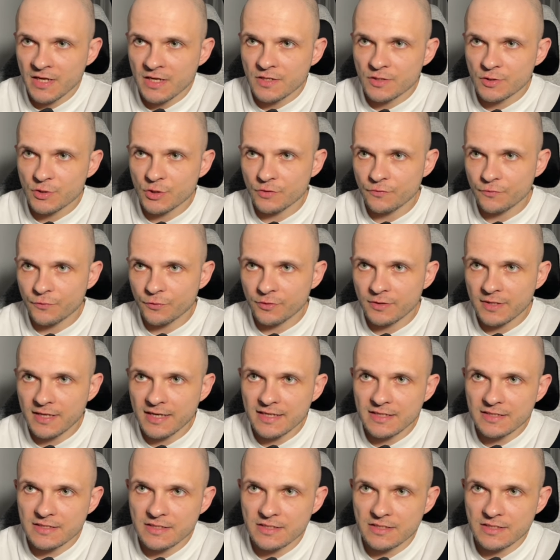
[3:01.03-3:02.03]
So for
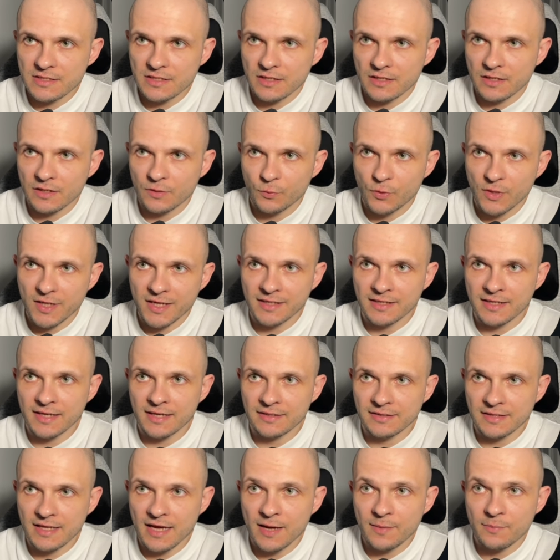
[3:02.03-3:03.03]
that we can
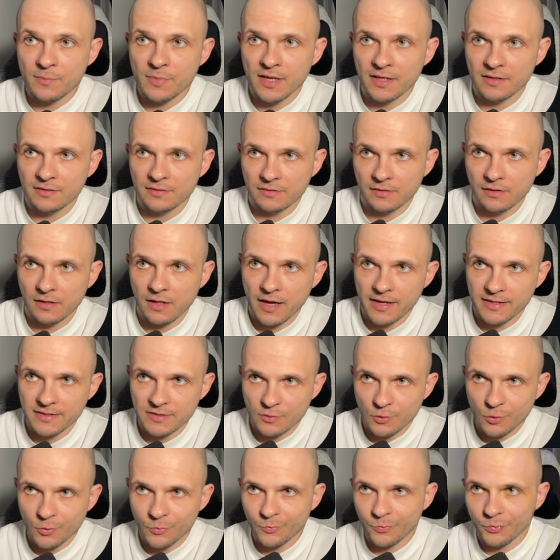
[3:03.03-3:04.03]
add ambient
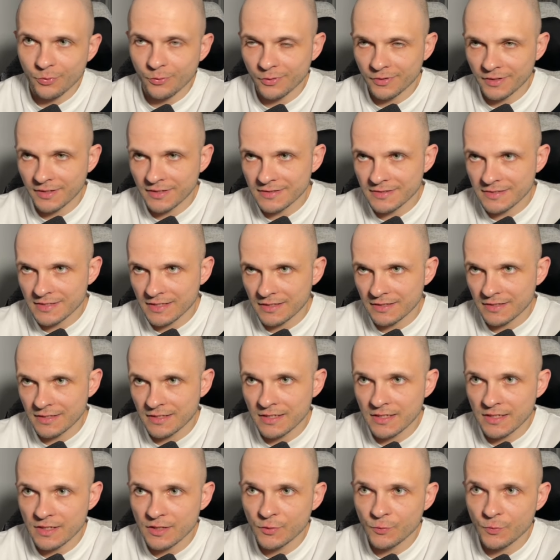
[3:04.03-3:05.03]
light component, and
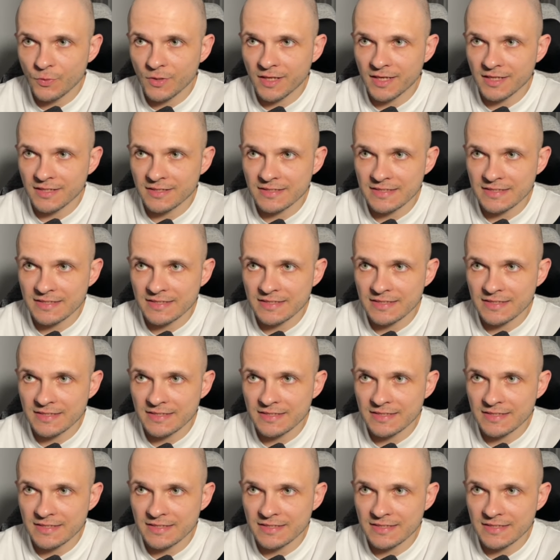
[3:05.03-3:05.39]
here we can